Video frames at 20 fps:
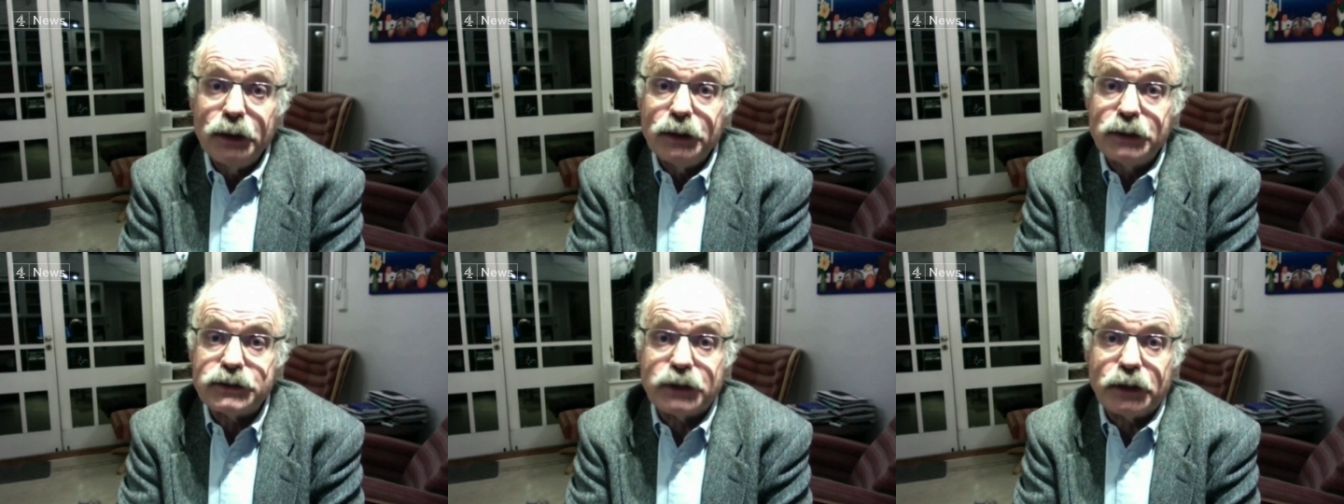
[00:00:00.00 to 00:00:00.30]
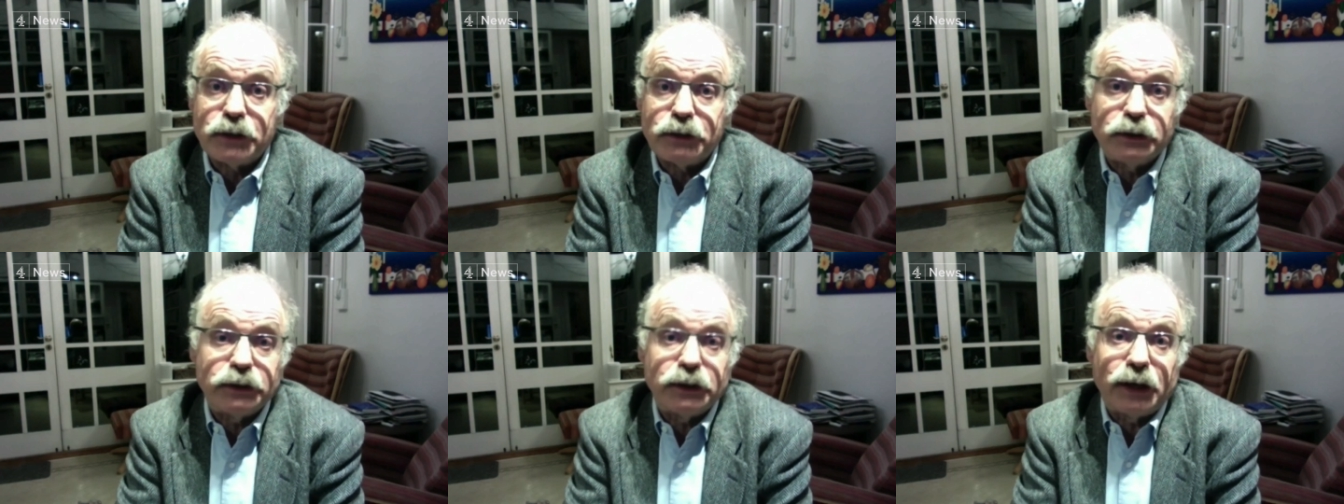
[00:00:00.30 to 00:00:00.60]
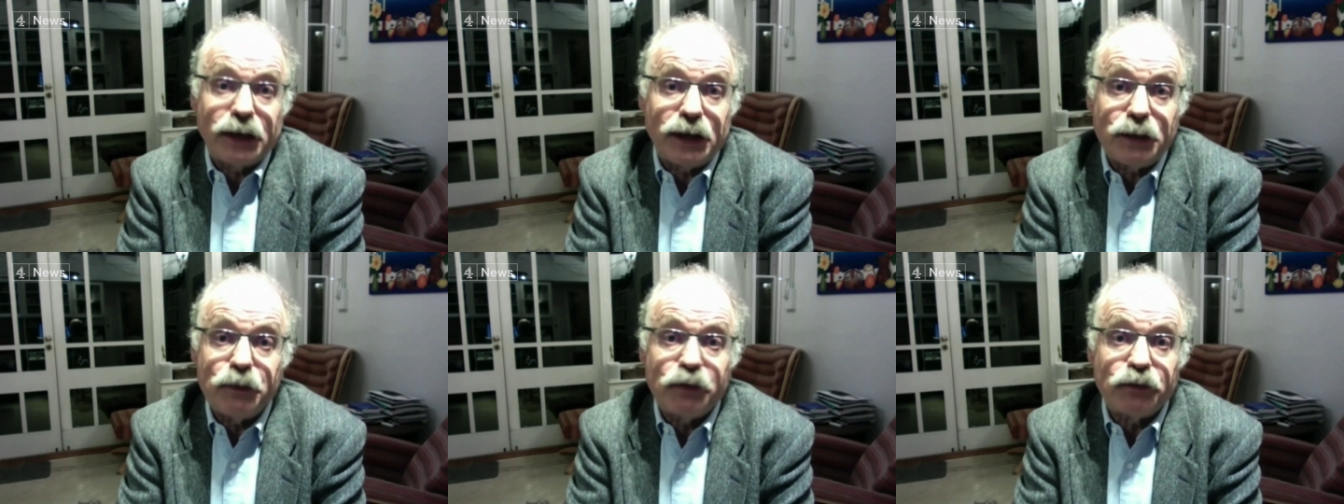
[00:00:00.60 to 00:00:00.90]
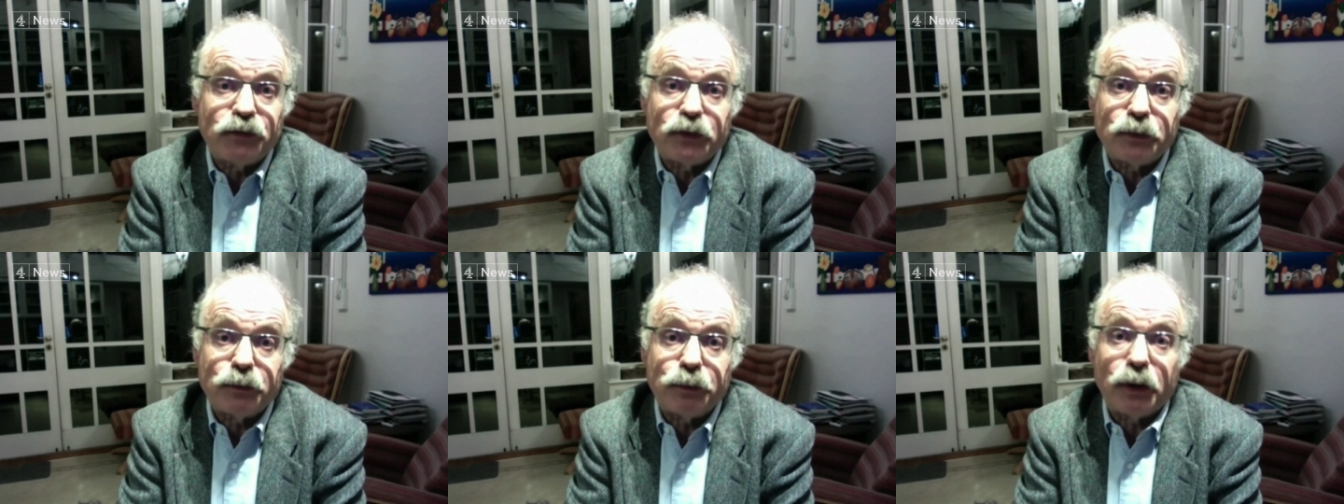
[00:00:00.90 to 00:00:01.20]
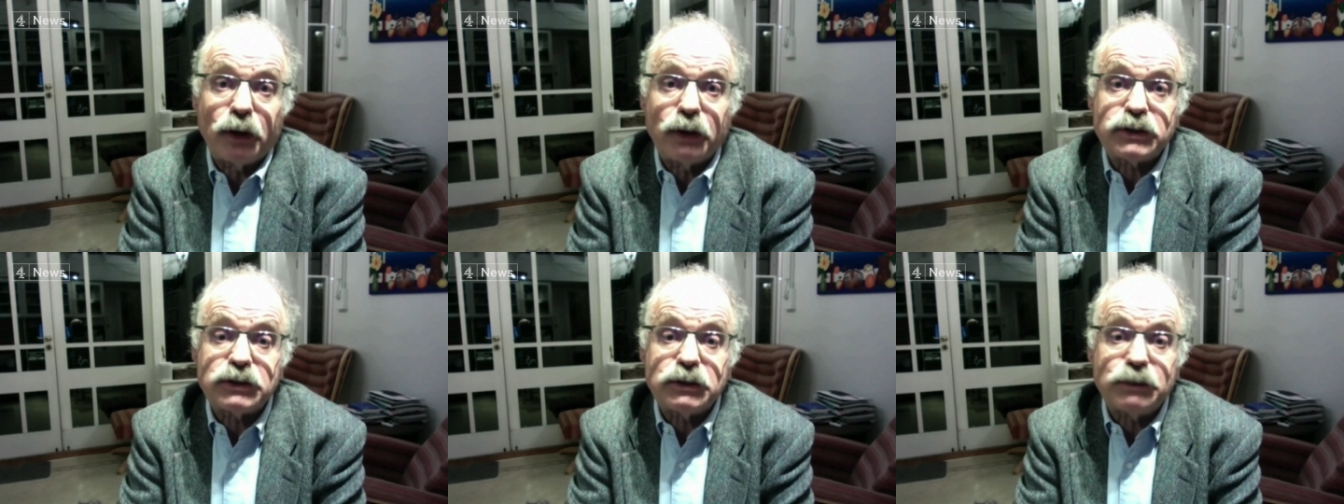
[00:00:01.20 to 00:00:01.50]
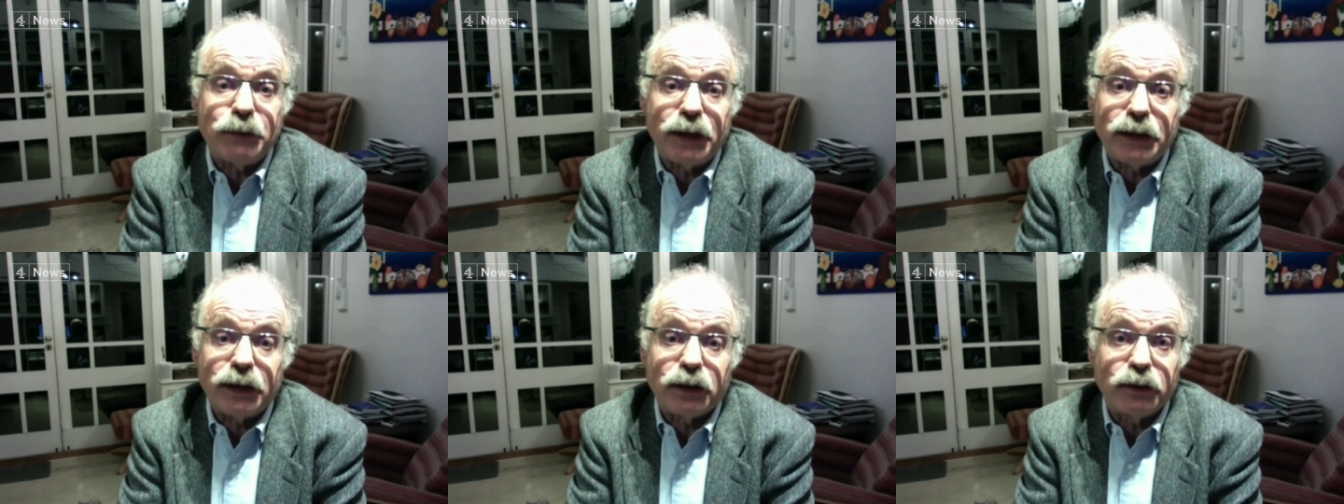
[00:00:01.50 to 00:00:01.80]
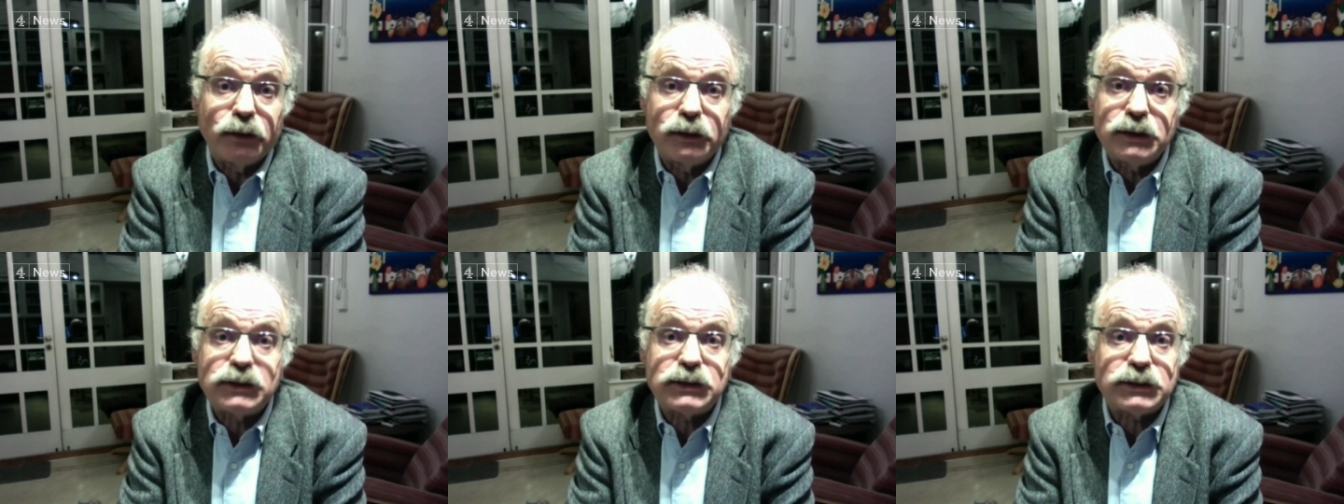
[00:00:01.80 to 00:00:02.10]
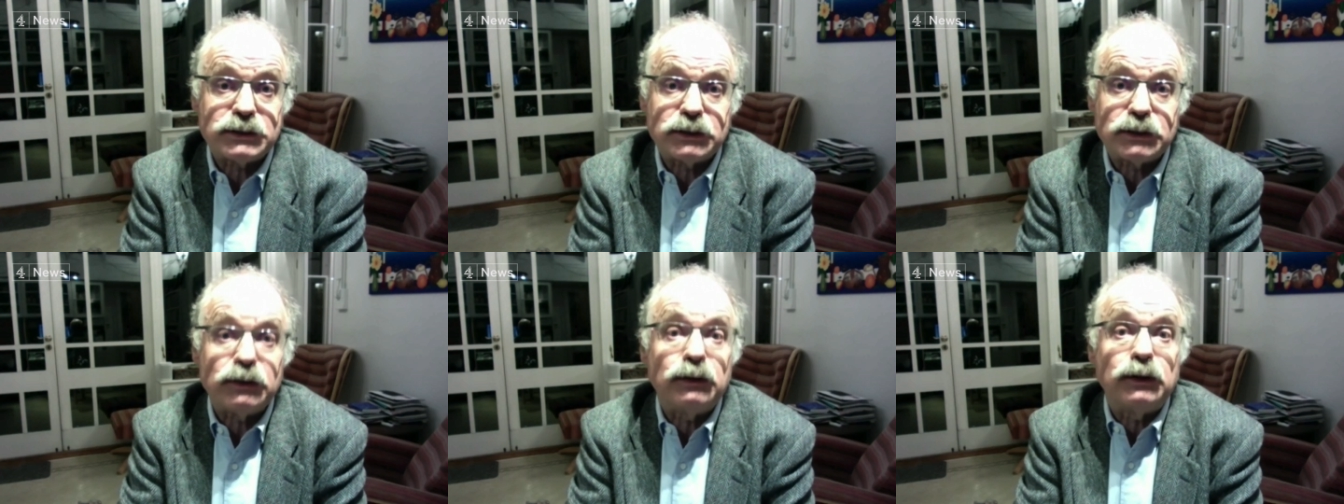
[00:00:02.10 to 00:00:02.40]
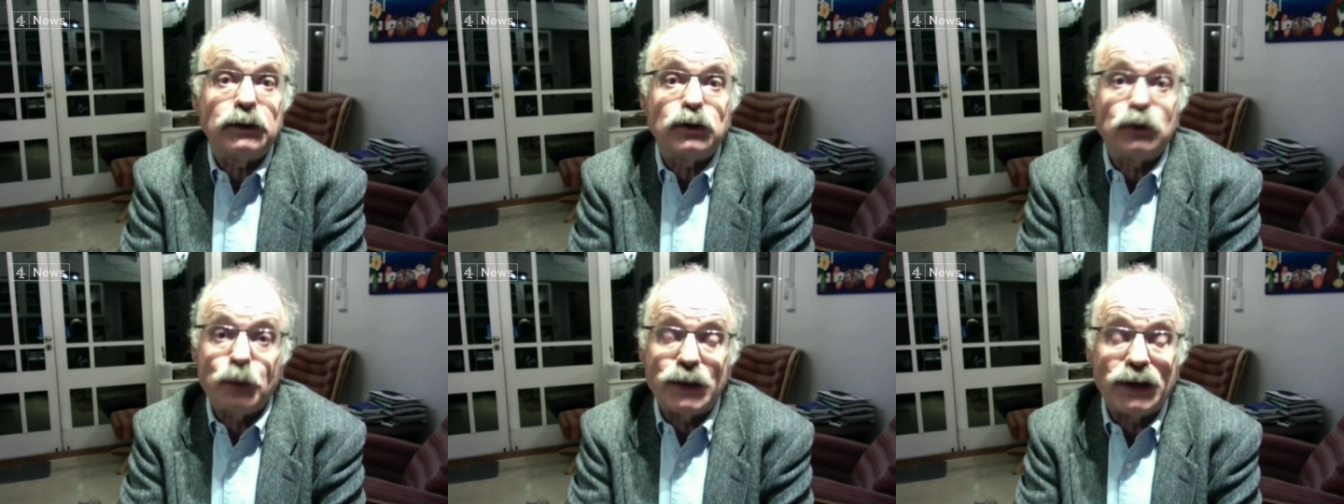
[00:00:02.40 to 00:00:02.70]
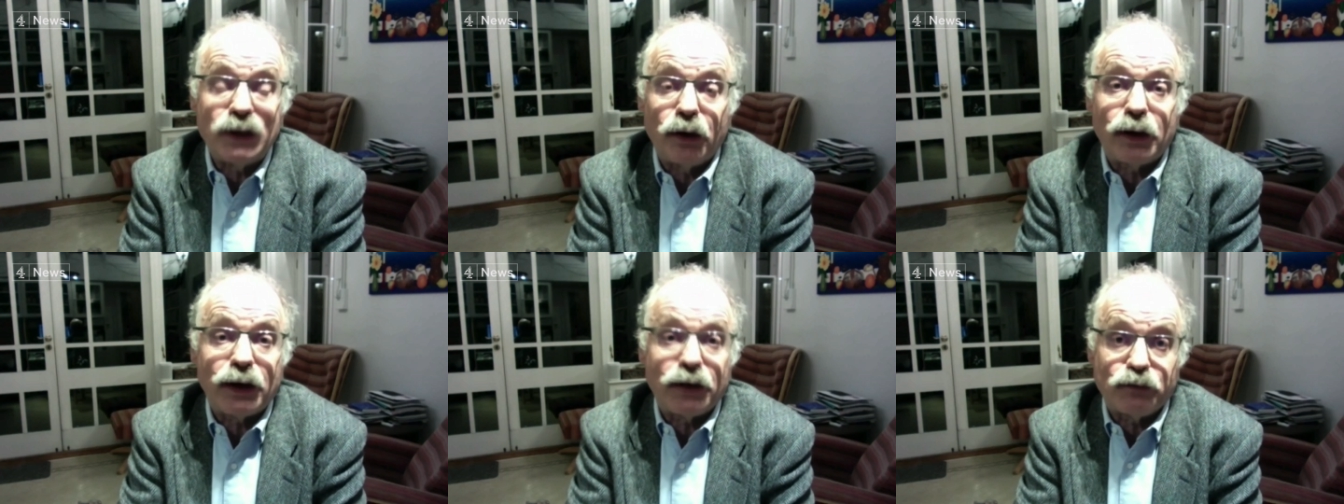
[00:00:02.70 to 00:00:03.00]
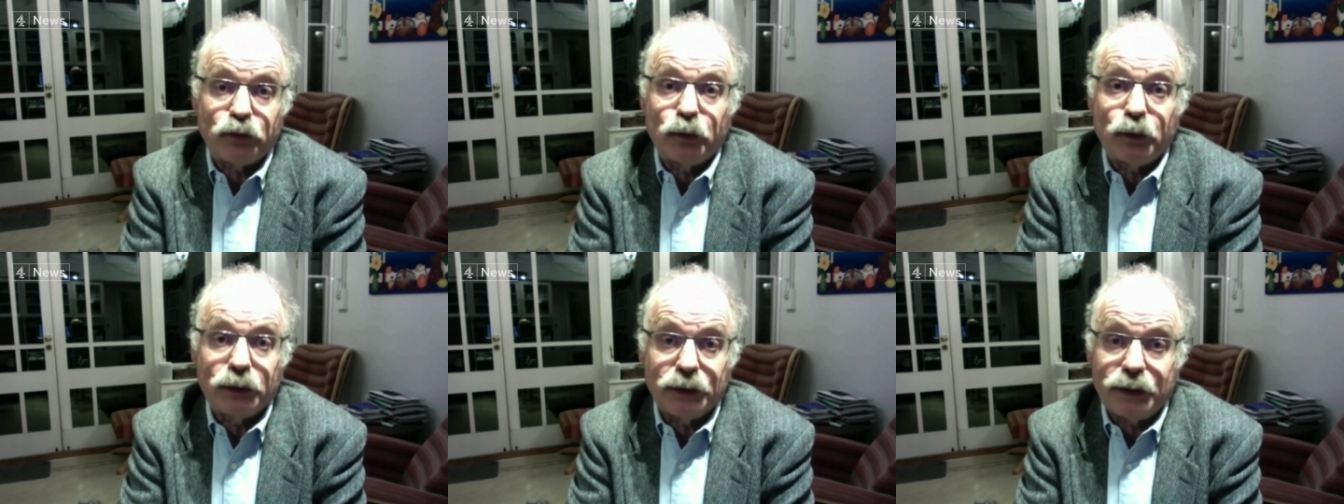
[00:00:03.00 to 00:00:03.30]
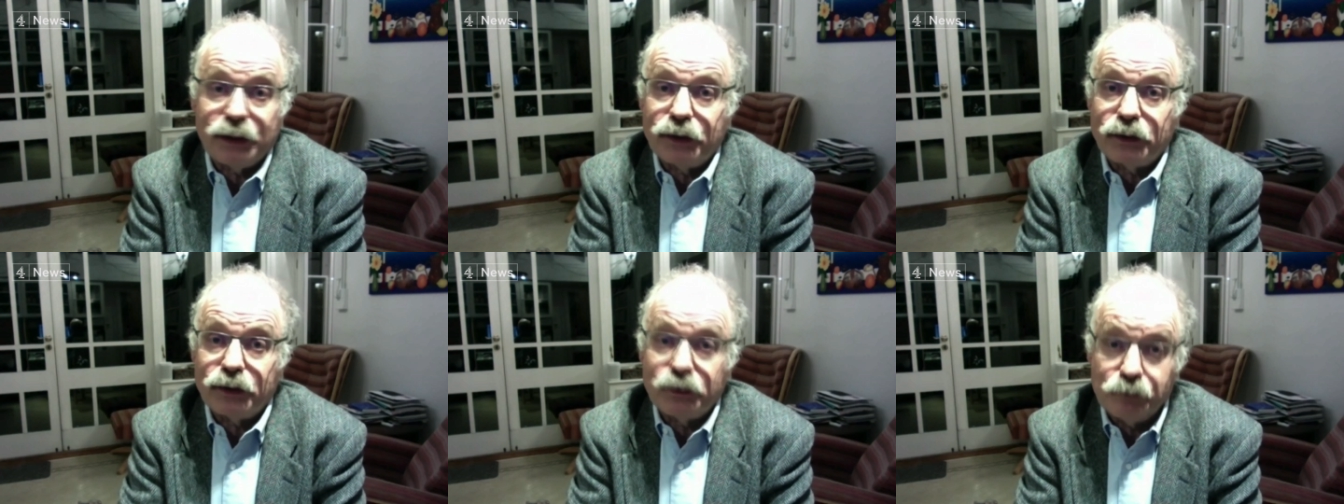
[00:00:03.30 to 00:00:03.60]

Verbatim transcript: So the dilemma for the policymaker is, you know, do we lock everyone down